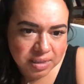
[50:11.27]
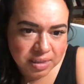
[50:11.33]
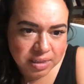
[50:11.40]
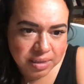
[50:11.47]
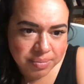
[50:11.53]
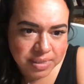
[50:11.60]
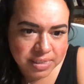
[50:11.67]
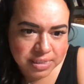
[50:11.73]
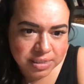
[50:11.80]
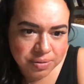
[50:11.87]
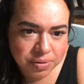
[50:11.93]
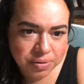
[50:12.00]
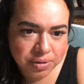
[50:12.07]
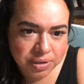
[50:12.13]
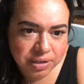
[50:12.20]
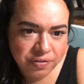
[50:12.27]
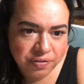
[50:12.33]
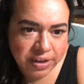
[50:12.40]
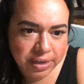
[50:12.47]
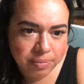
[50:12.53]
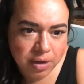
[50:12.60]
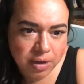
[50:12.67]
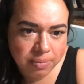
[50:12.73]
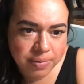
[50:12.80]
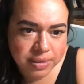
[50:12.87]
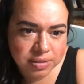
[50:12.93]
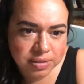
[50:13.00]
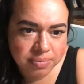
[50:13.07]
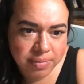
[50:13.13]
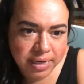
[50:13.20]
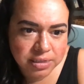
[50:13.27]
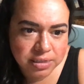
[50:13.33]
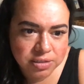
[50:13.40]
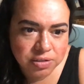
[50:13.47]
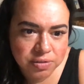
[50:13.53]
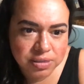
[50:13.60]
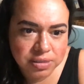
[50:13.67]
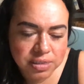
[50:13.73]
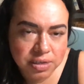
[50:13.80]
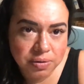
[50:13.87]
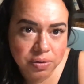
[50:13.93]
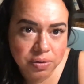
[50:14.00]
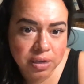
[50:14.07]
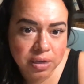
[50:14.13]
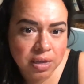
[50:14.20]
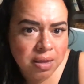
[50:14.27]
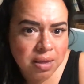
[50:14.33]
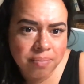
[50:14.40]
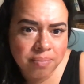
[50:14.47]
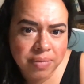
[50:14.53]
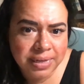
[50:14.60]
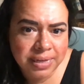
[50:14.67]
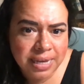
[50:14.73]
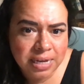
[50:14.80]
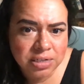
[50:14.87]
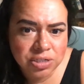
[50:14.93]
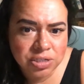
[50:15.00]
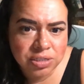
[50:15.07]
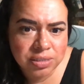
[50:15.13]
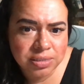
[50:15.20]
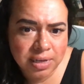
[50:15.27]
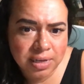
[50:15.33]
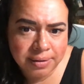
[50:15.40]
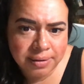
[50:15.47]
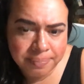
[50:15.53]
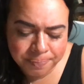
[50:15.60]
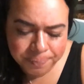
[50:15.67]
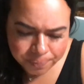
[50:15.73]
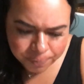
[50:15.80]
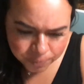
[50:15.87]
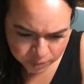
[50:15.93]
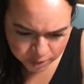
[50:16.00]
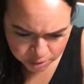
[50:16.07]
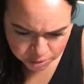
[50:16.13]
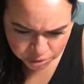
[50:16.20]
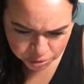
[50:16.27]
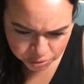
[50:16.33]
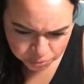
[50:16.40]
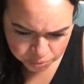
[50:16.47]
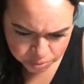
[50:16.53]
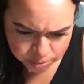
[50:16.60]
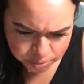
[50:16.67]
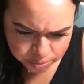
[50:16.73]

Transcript: Let me see real quick if I can pop into mine so you can see it real quick. But yeah, just shoot.